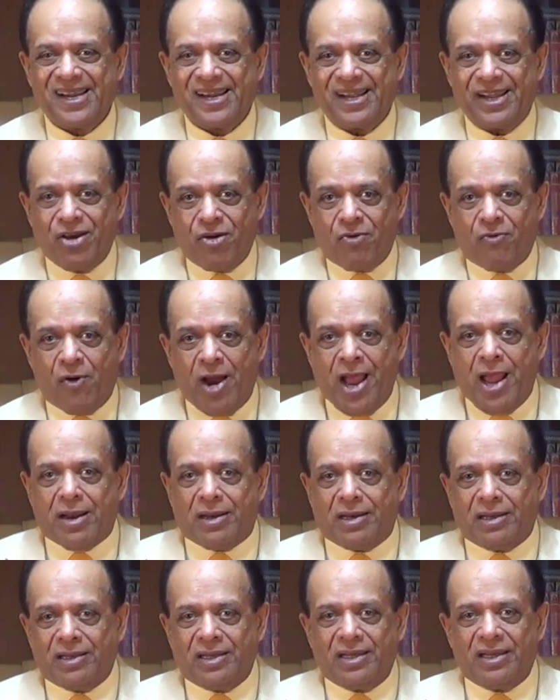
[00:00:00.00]
You
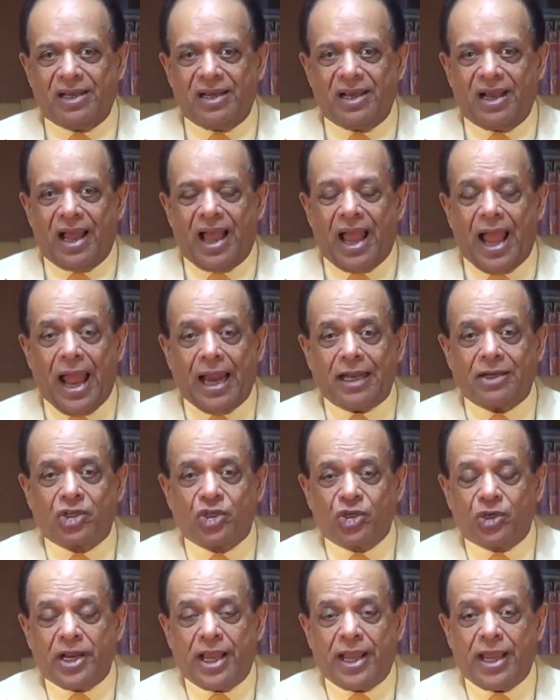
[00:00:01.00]
will. And
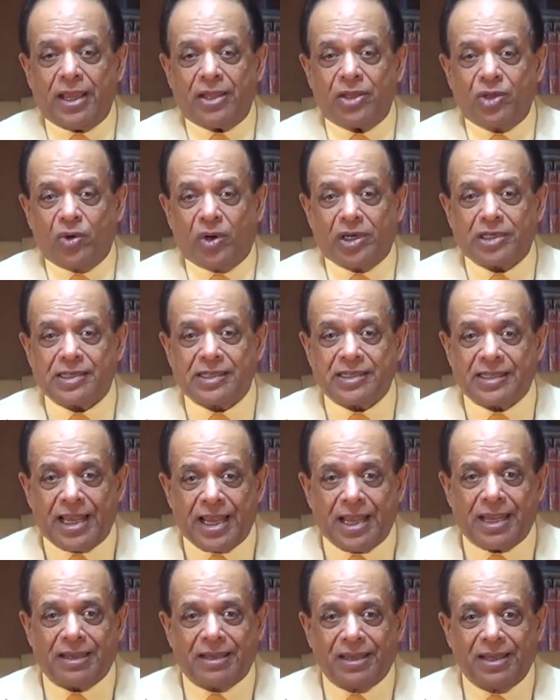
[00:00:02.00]
today you are
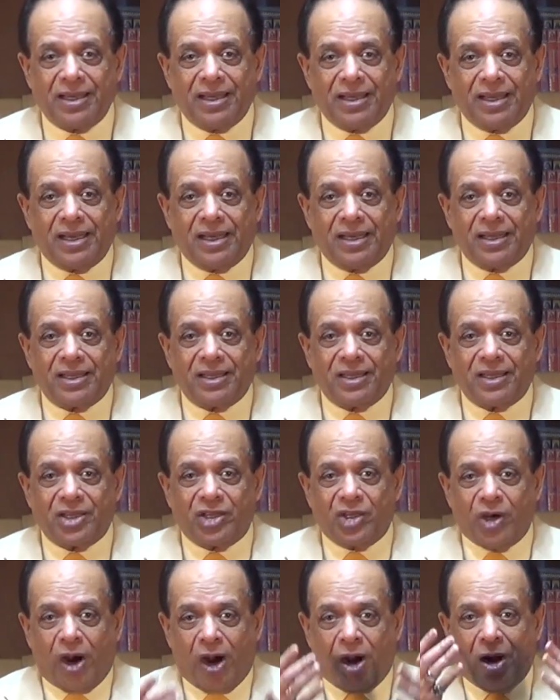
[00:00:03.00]
seeing
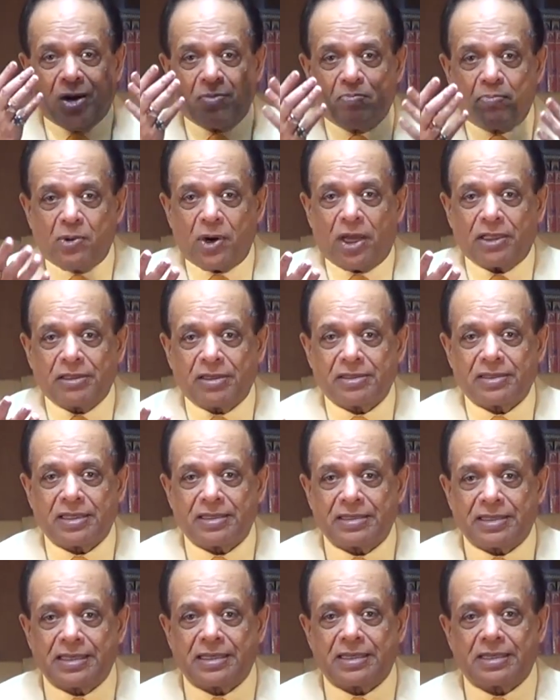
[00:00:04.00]
your brothers
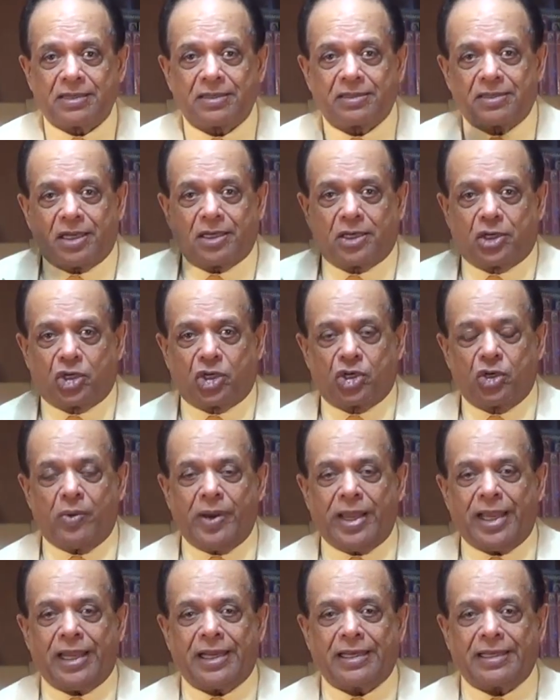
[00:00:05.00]
and sisters are
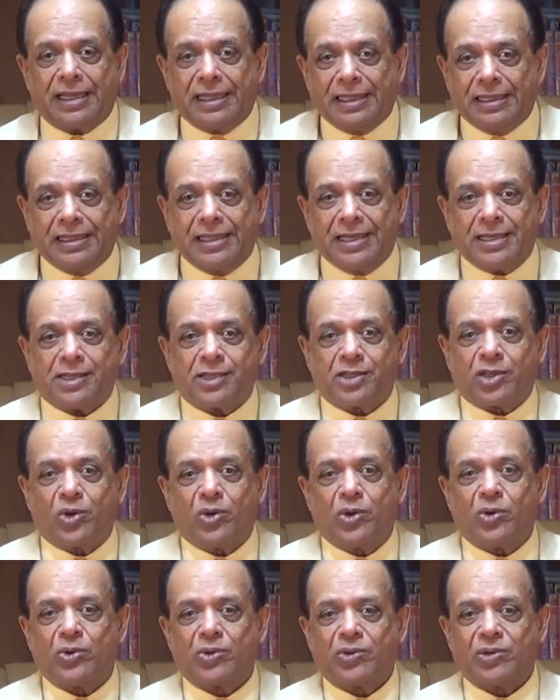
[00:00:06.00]
doing it in this
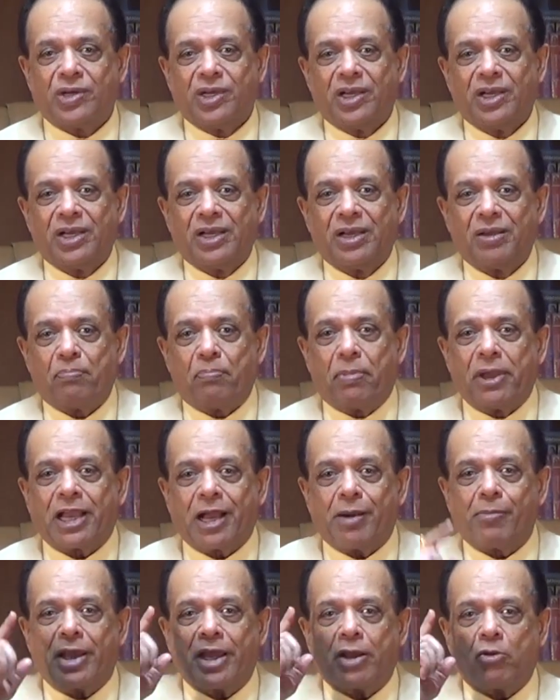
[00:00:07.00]
school,
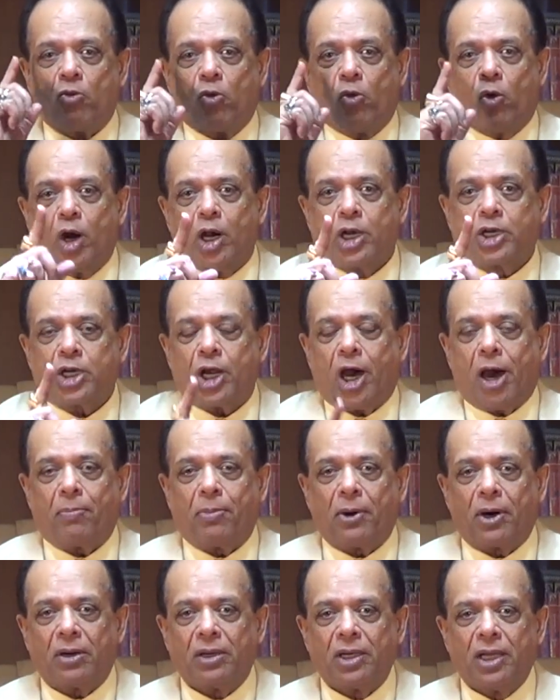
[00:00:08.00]
becoming world
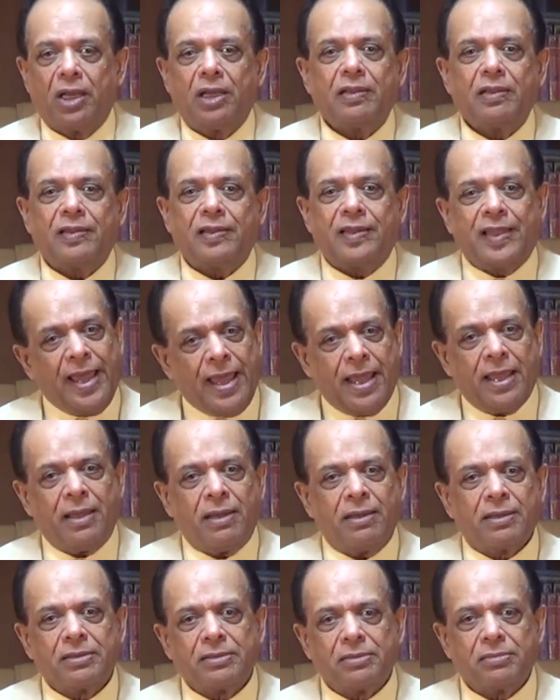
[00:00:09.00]
top.
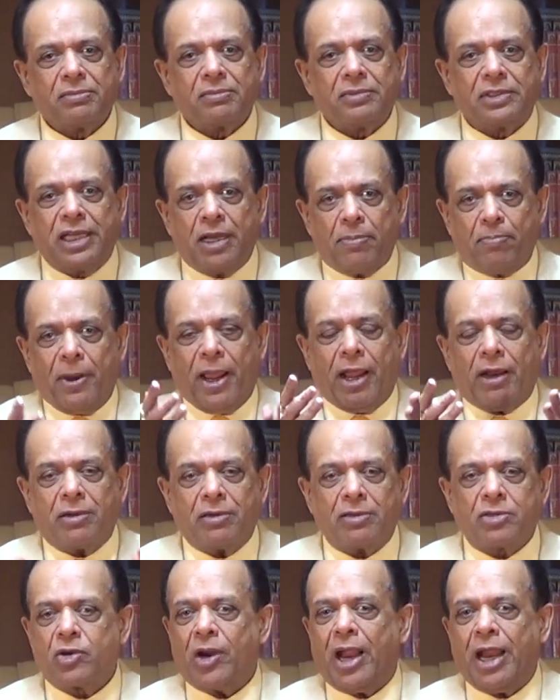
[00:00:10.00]
Think, dear
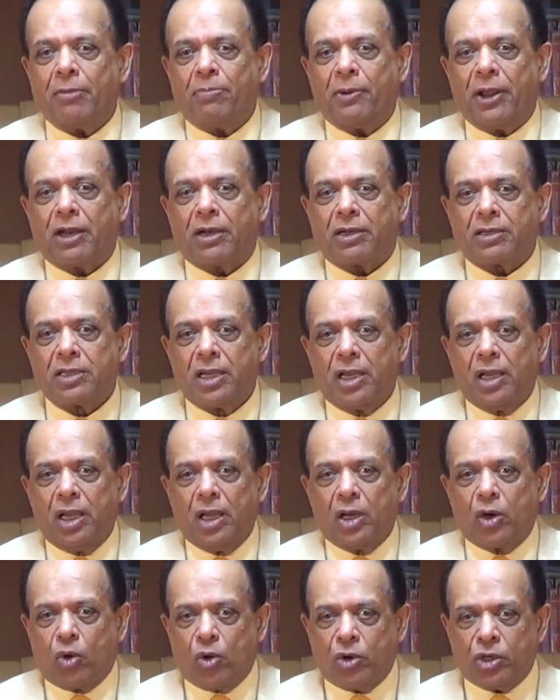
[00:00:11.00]
parents, grandparents,
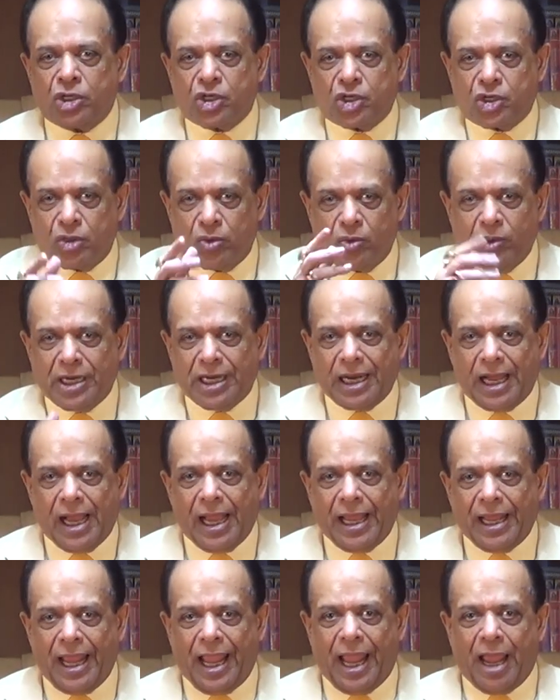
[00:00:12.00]
could you and
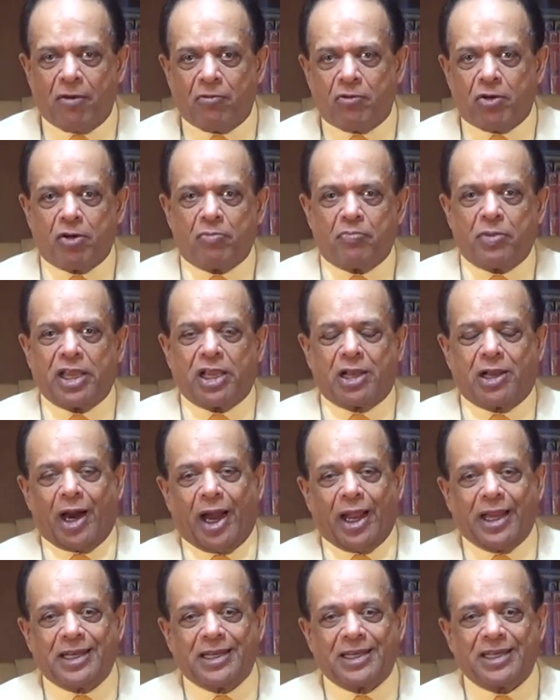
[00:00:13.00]
I ever be
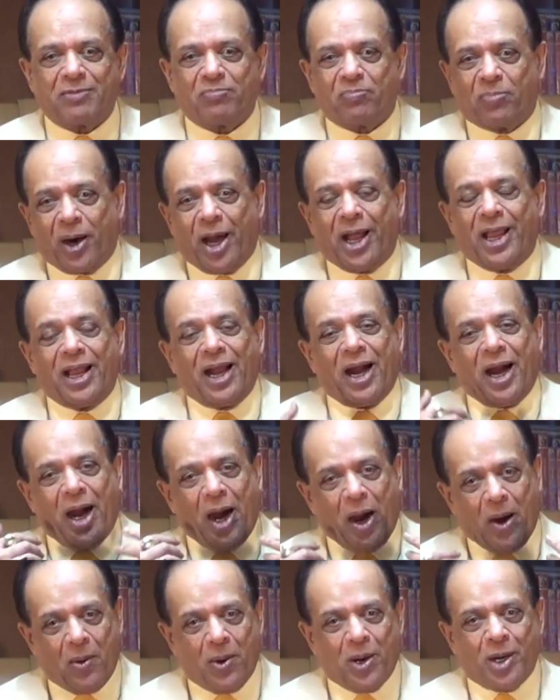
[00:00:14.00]
guided by
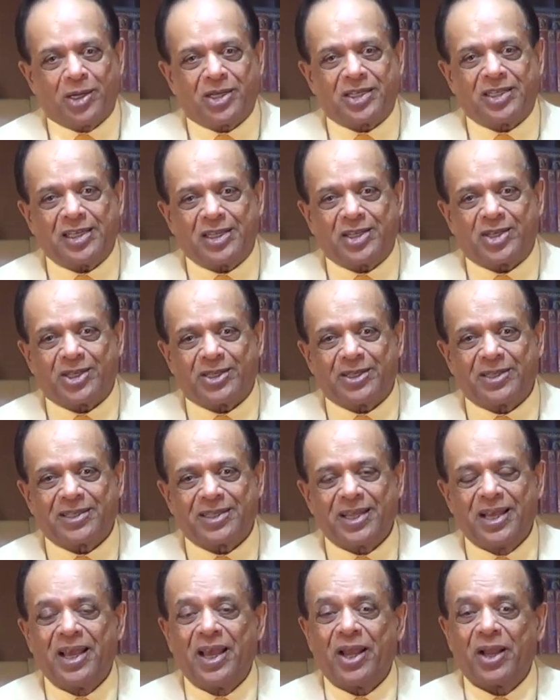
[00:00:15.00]
our
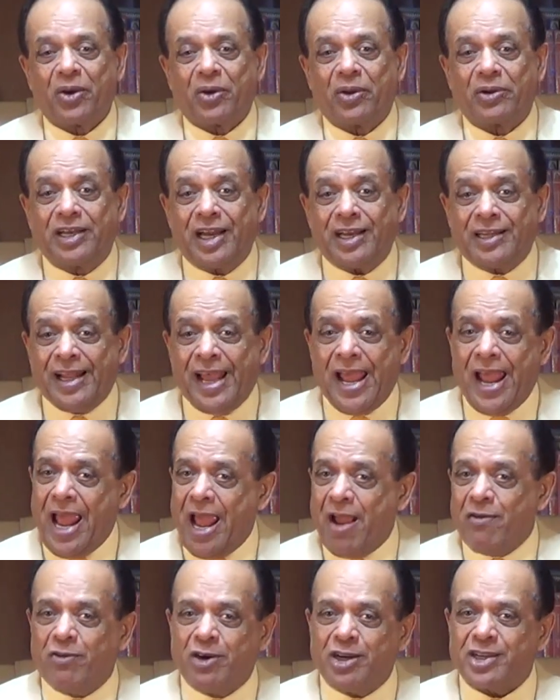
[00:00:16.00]
teachers? Did they
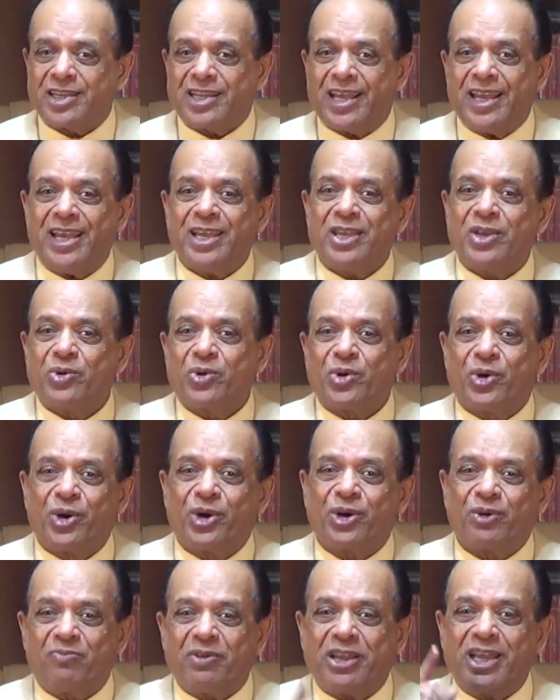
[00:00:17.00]
ever say you
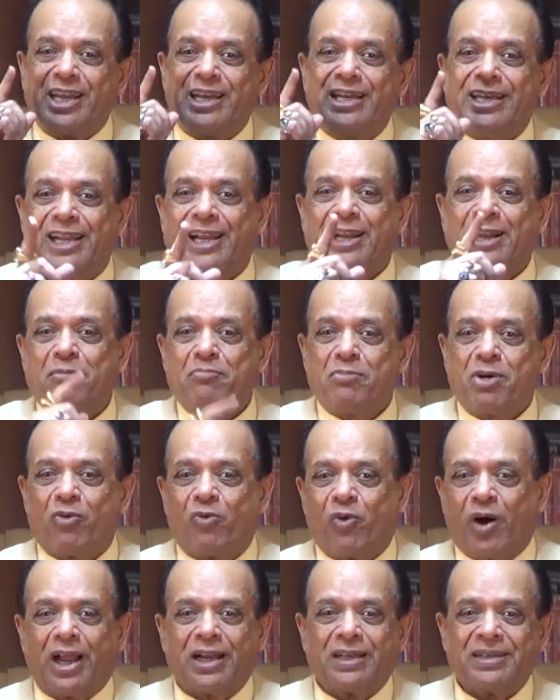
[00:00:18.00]
could be India number
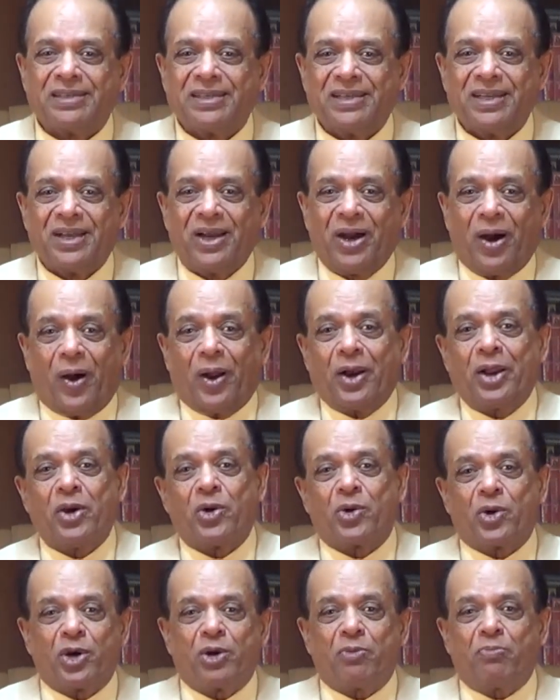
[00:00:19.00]
1 or
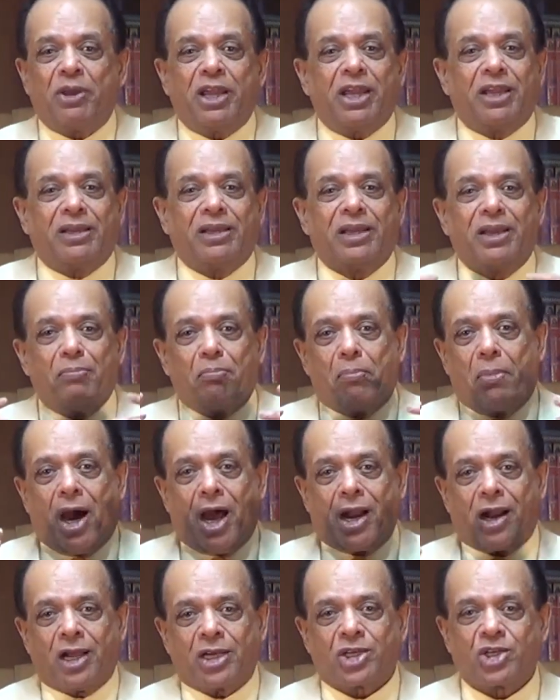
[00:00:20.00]
you could be
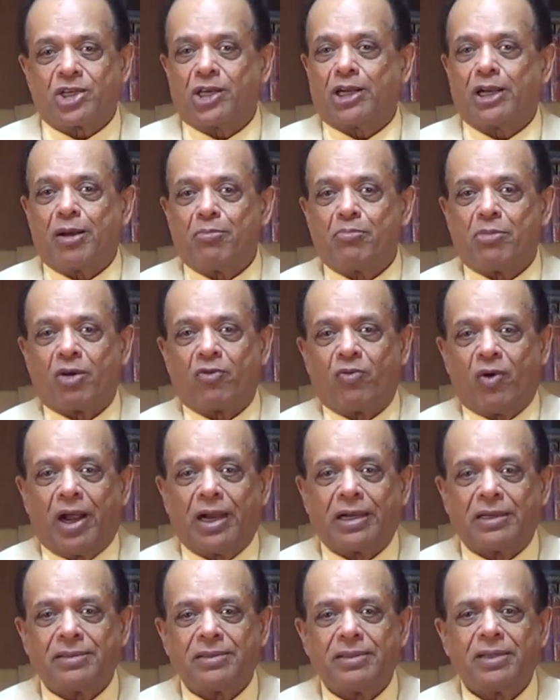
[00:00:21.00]
Maharashtra number
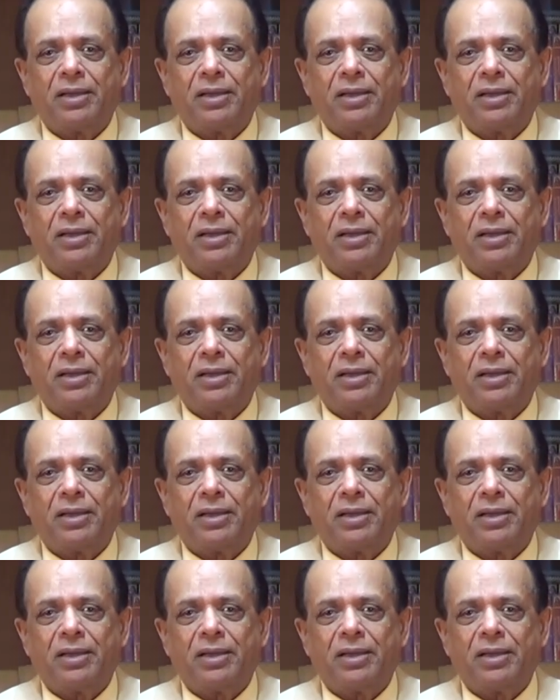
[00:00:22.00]
1?